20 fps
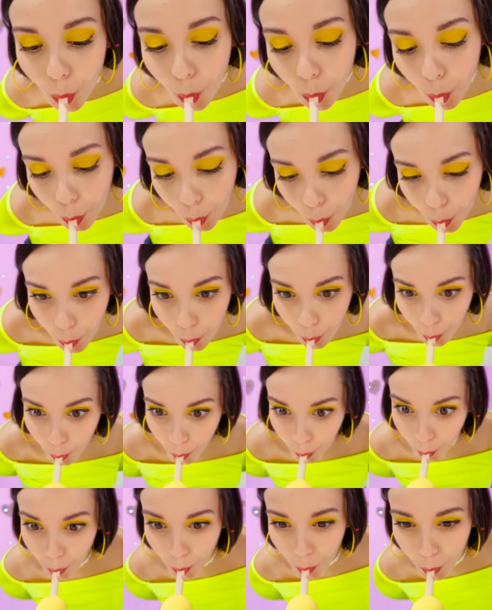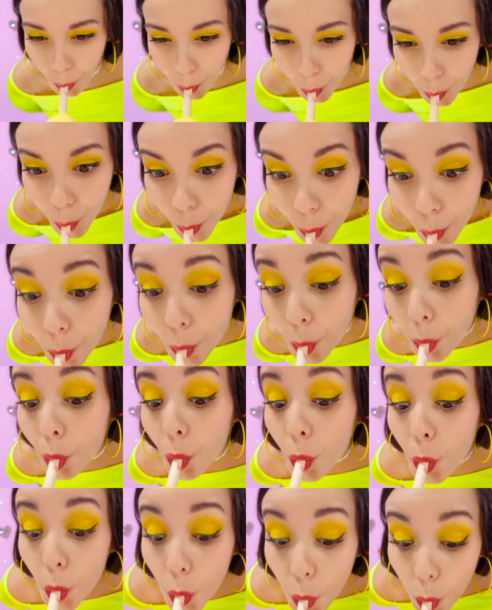It's coming out nice and smooth.
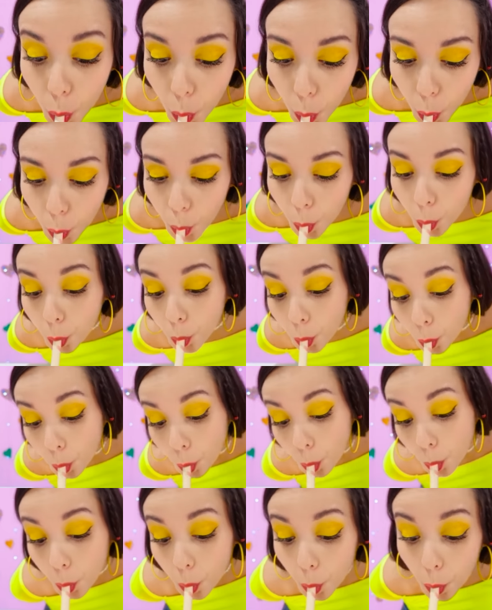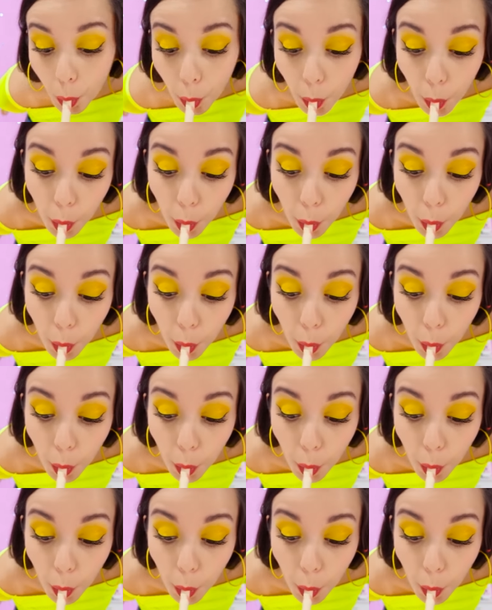Look at those lines!